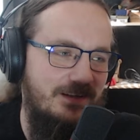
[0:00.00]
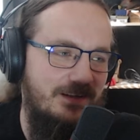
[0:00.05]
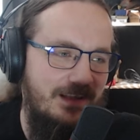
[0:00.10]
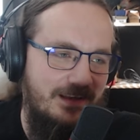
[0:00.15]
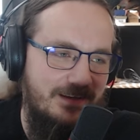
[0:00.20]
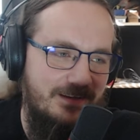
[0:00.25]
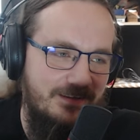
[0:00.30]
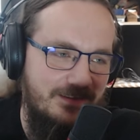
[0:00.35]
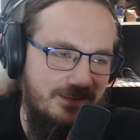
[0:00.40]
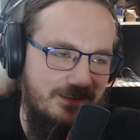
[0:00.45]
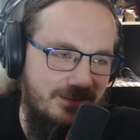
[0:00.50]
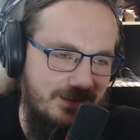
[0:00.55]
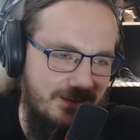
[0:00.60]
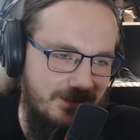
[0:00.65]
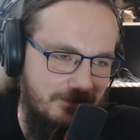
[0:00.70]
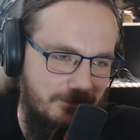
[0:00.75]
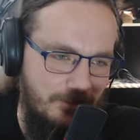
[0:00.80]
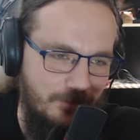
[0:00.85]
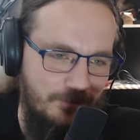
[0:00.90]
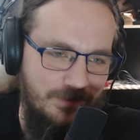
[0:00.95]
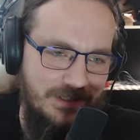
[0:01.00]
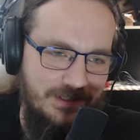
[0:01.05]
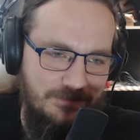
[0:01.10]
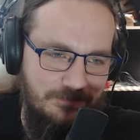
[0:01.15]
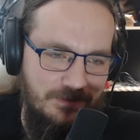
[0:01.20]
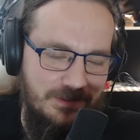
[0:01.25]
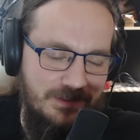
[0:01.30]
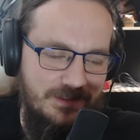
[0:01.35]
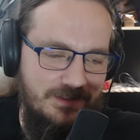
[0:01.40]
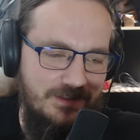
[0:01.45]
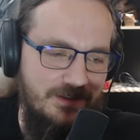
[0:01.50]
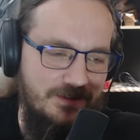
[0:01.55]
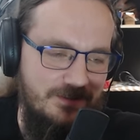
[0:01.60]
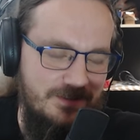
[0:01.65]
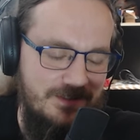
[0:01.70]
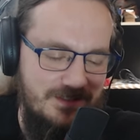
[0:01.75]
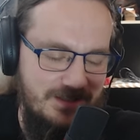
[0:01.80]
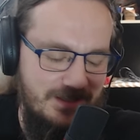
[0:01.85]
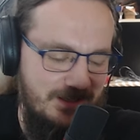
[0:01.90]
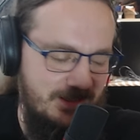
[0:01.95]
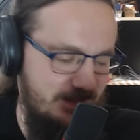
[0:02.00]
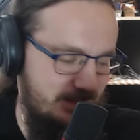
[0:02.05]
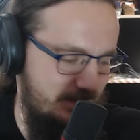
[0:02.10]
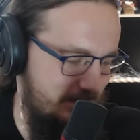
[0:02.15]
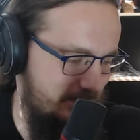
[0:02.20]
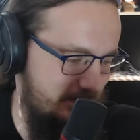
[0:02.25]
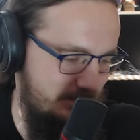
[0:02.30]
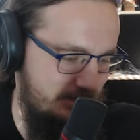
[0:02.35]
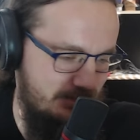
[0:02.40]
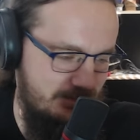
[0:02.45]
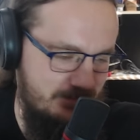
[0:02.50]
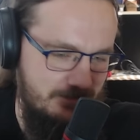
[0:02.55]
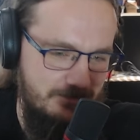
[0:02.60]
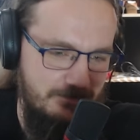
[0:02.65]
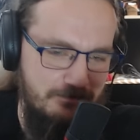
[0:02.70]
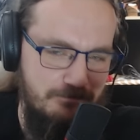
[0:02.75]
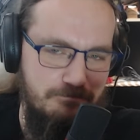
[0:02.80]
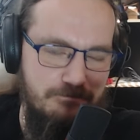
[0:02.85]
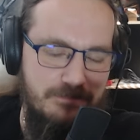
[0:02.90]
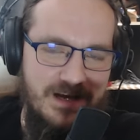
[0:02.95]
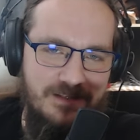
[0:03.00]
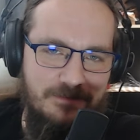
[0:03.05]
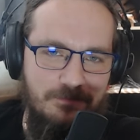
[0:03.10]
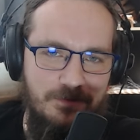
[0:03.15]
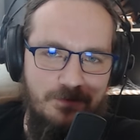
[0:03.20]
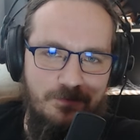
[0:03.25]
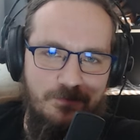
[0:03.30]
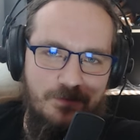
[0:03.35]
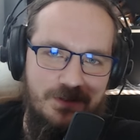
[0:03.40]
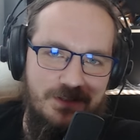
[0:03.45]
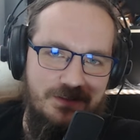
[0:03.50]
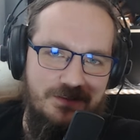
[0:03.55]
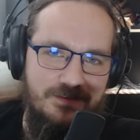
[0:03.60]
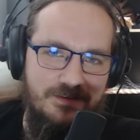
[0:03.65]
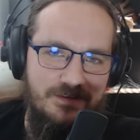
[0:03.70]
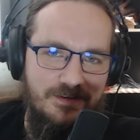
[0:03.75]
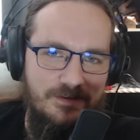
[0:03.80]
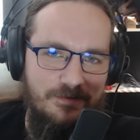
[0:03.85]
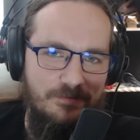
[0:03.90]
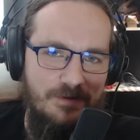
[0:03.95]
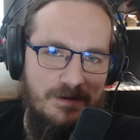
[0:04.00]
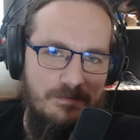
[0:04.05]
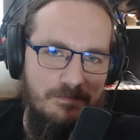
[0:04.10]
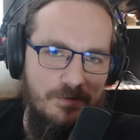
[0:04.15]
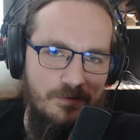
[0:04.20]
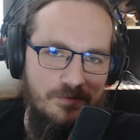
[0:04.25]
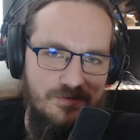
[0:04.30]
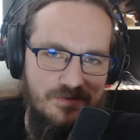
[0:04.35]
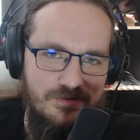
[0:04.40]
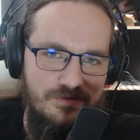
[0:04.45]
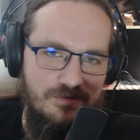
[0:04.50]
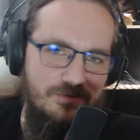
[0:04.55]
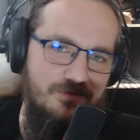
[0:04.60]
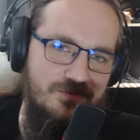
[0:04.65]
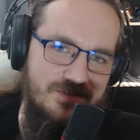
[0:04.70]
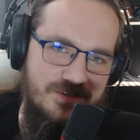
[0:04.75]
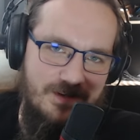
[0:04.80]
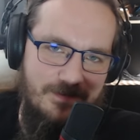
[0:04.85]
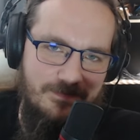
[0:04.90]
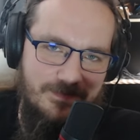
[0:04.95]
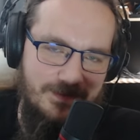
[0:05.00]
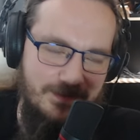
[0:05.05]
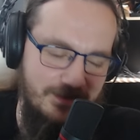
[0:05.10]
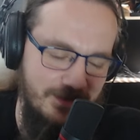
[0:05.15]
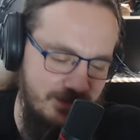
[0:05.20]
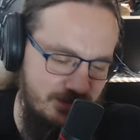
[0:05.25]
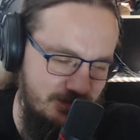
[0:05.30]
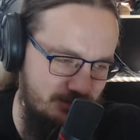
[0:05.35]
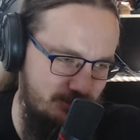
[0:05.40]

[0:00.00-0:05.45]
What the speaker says: Like, Deadpool not rated R is like Batman with a rainbow suit or something.